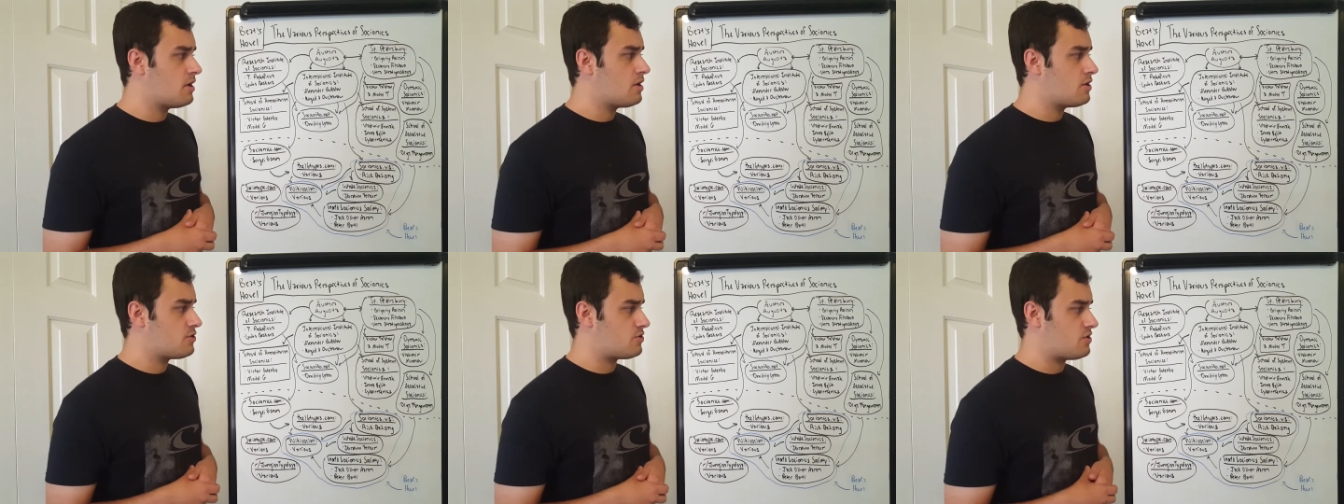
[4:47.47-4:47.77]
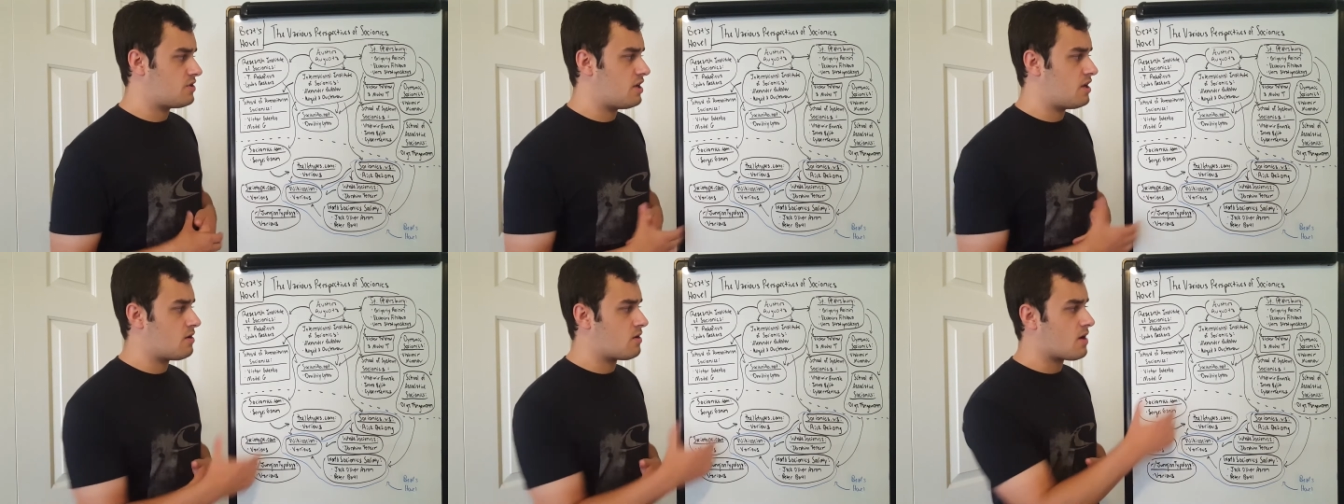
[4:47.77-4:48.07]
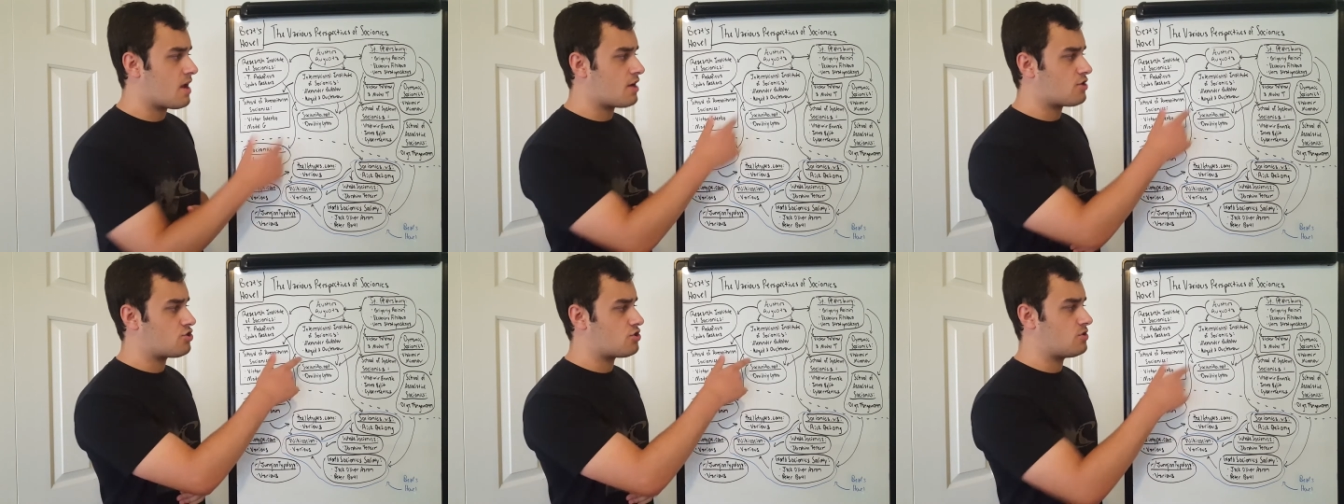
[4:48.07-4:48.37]
So the
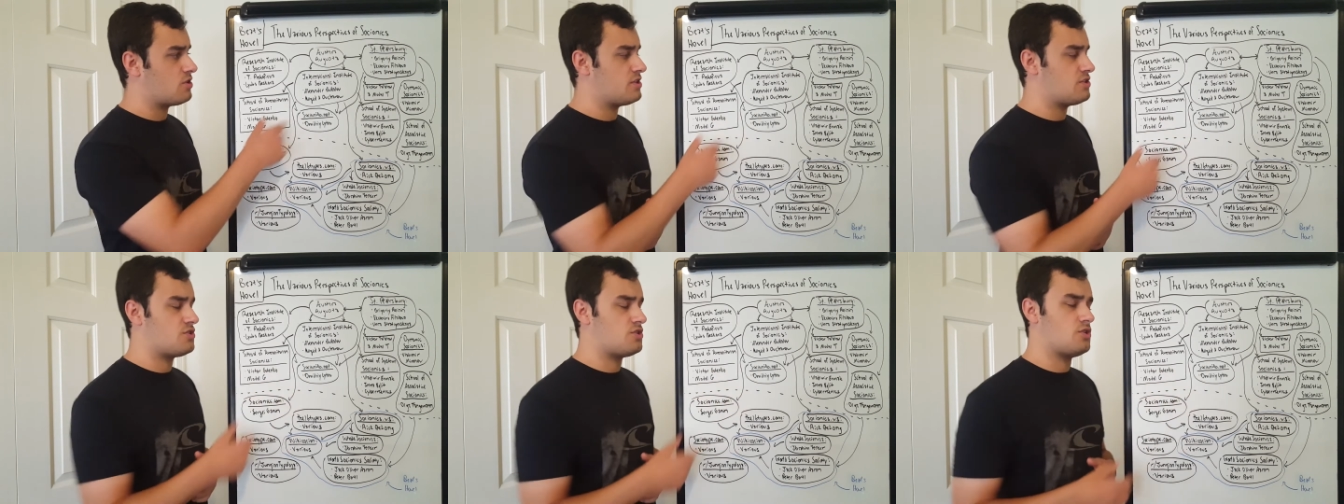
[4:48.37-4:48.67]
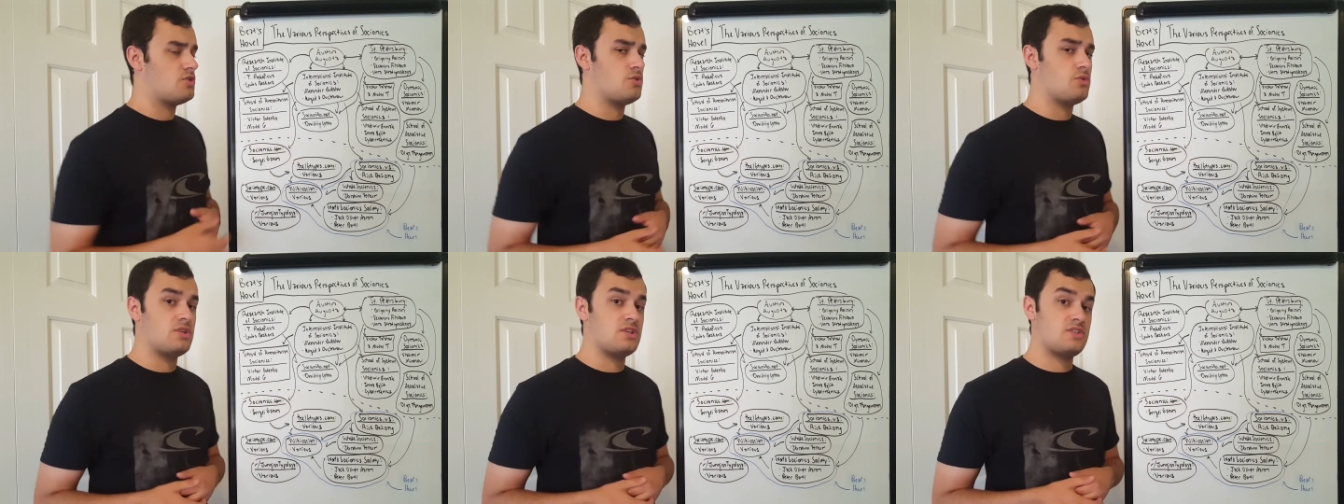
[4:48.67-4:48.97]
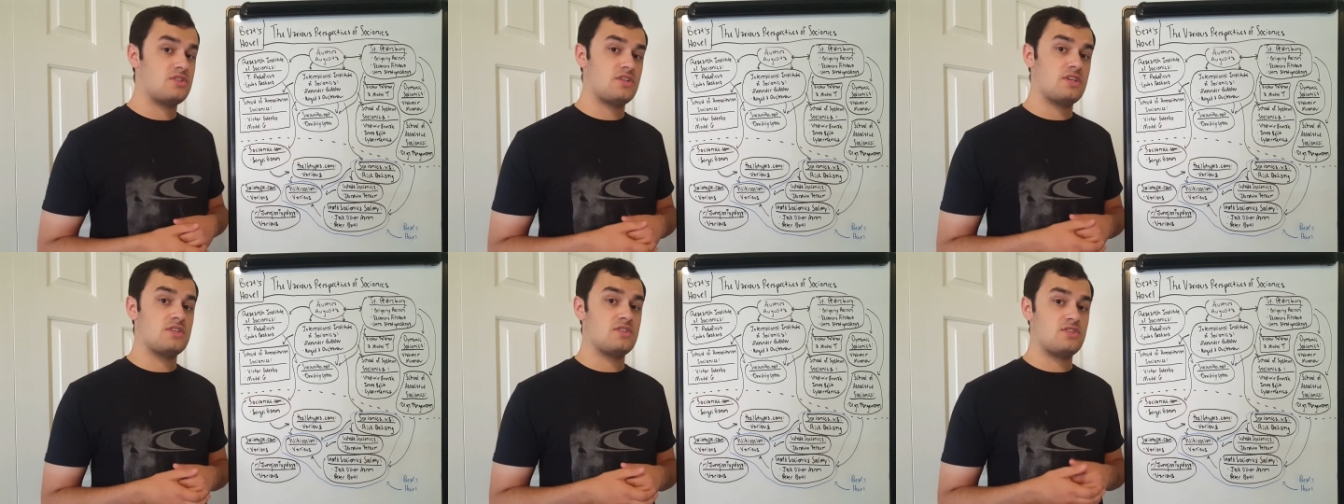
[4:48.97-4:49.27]
International Institute
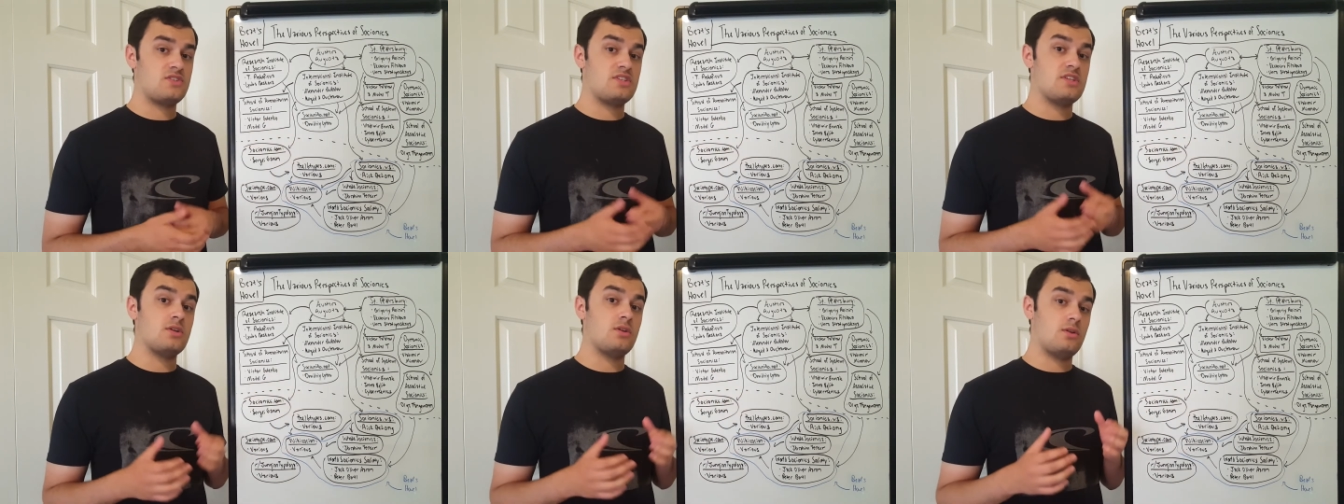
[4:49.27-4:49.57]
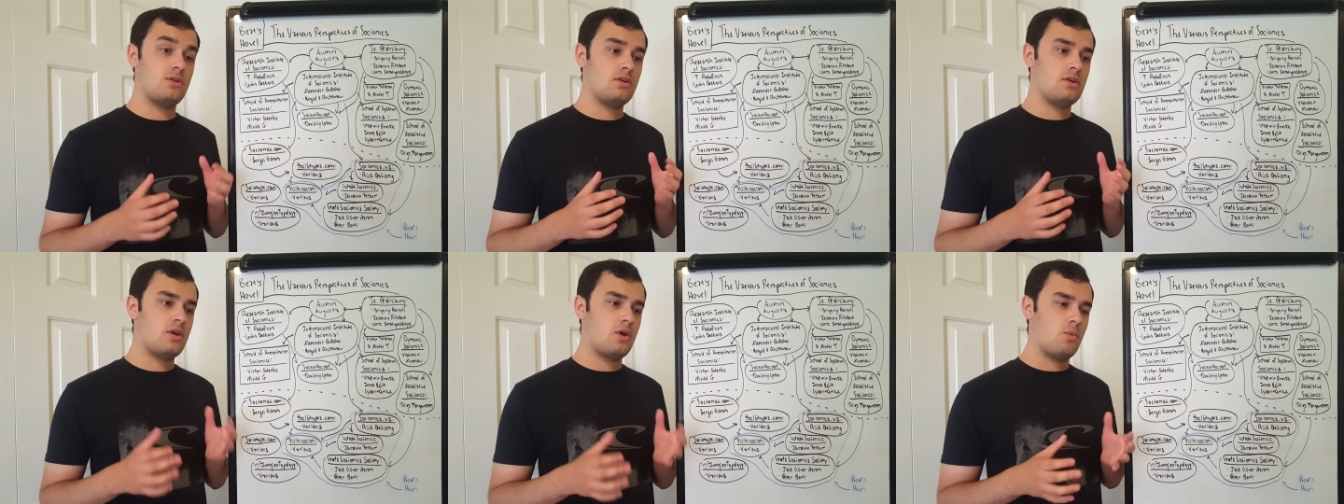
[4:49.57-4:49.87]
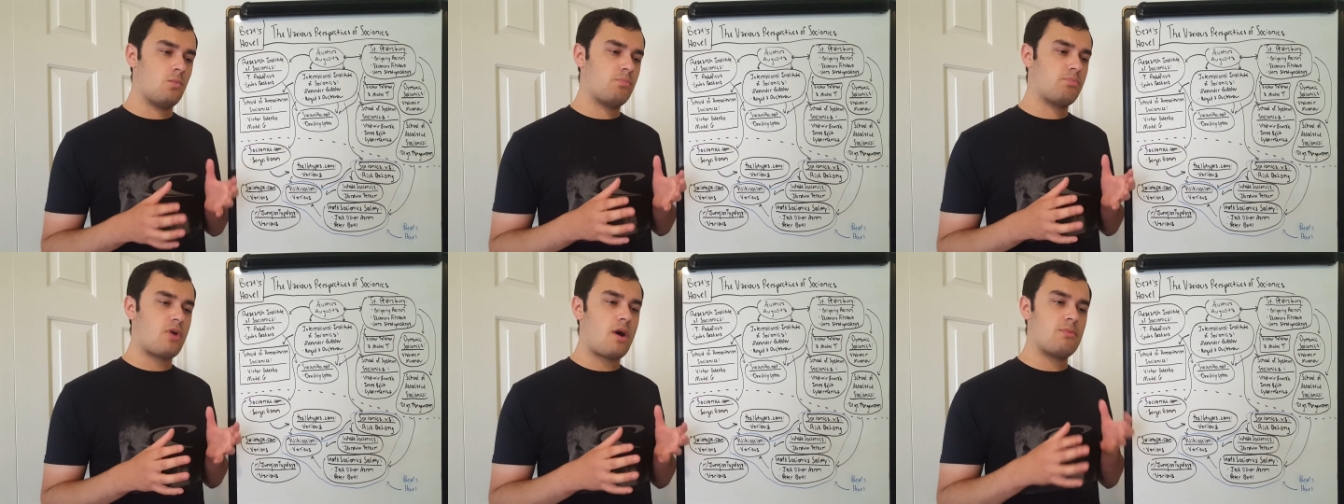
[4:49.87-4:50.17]
is still
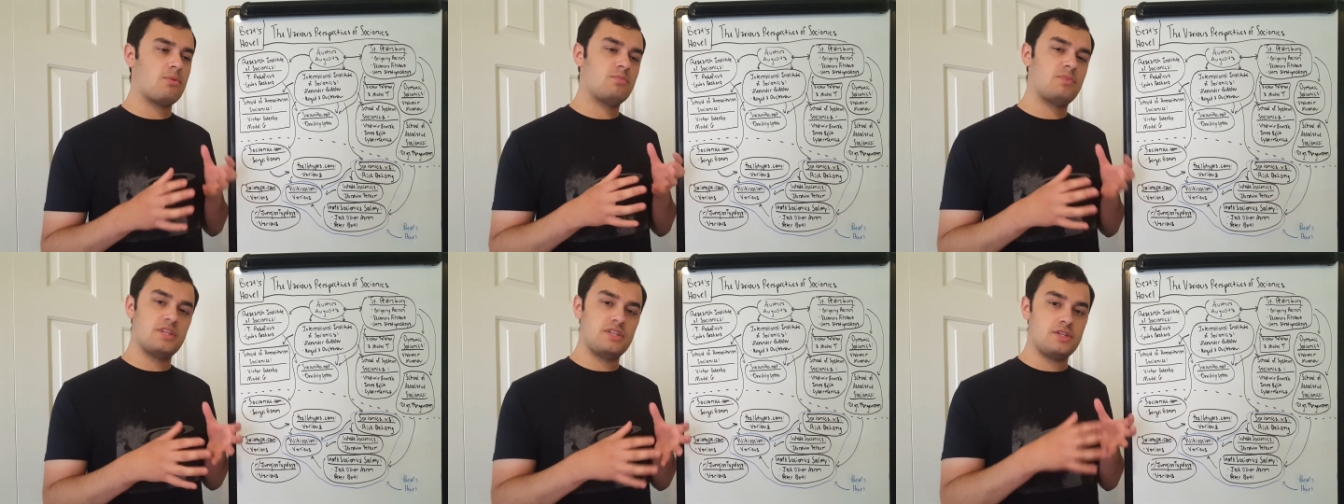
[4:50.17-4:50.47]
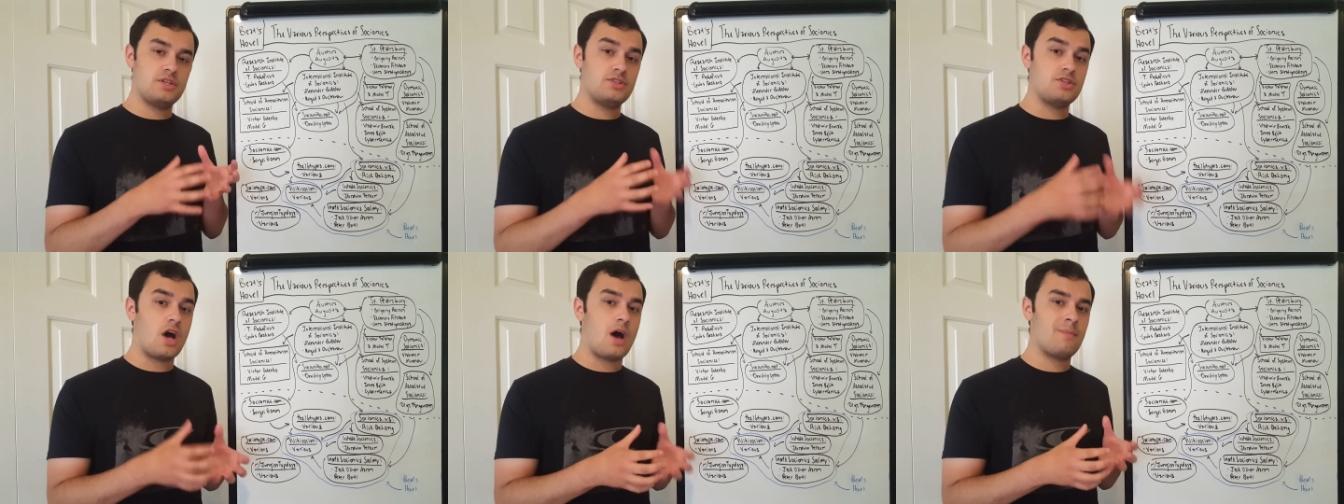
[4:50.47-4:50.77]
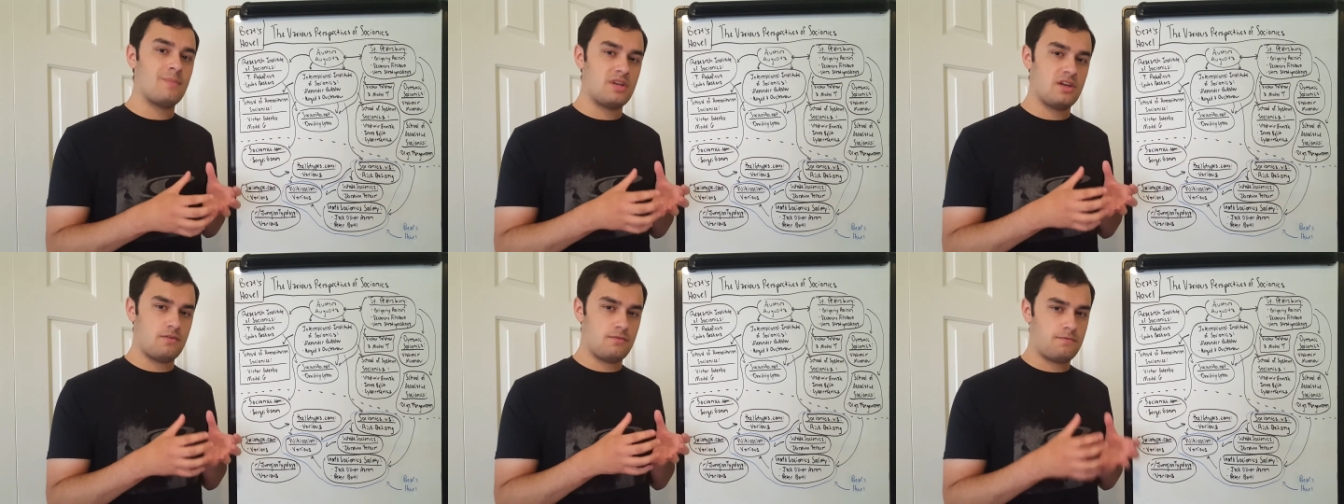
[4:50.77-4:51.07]
probably the
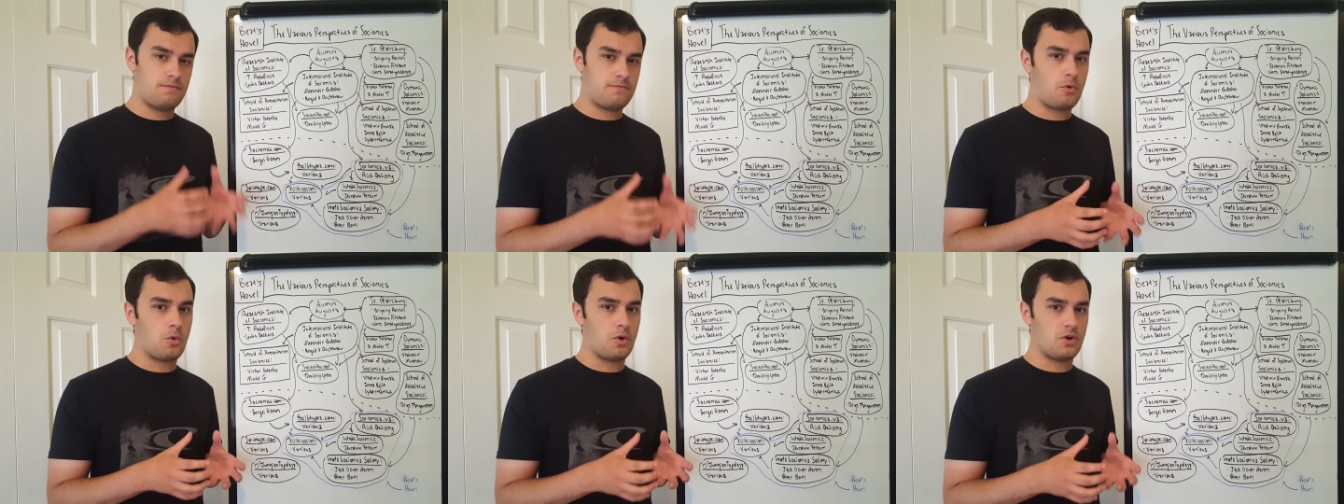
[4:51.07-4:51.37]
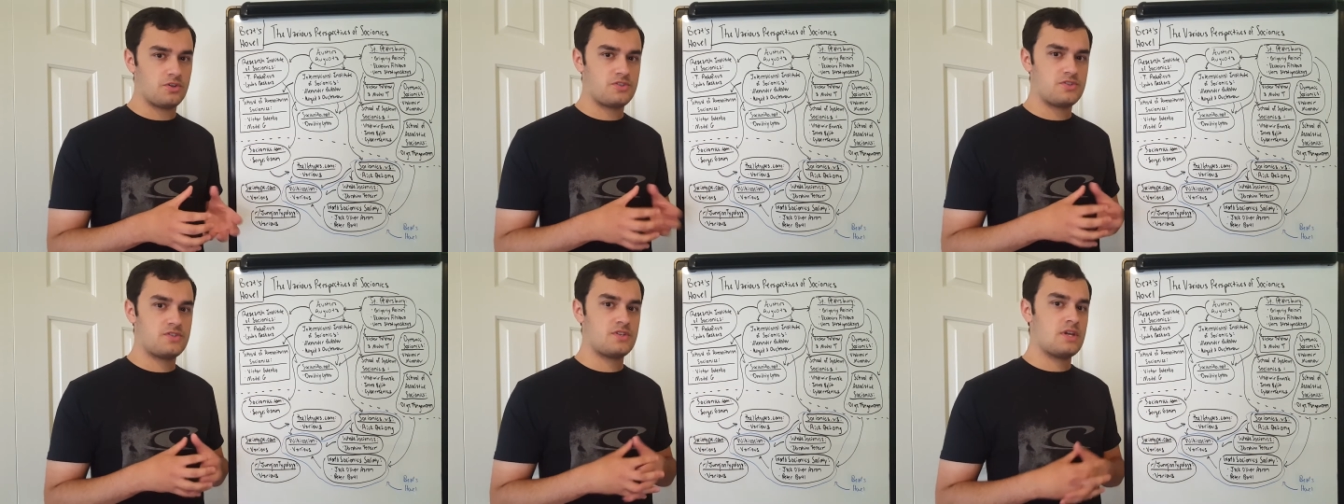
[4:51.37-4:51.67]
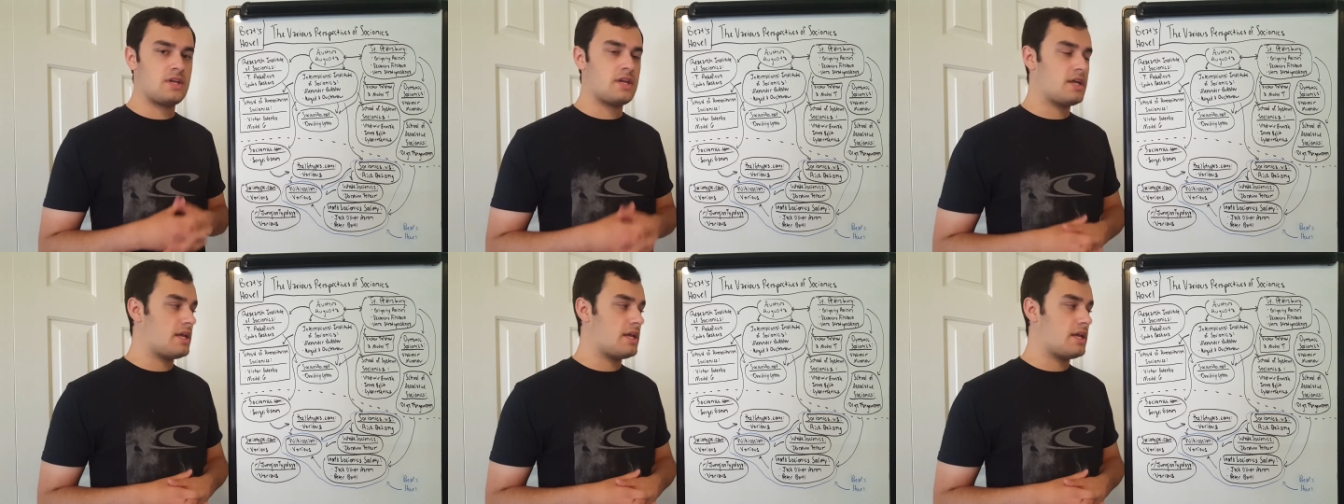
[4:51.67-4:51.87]
dominant force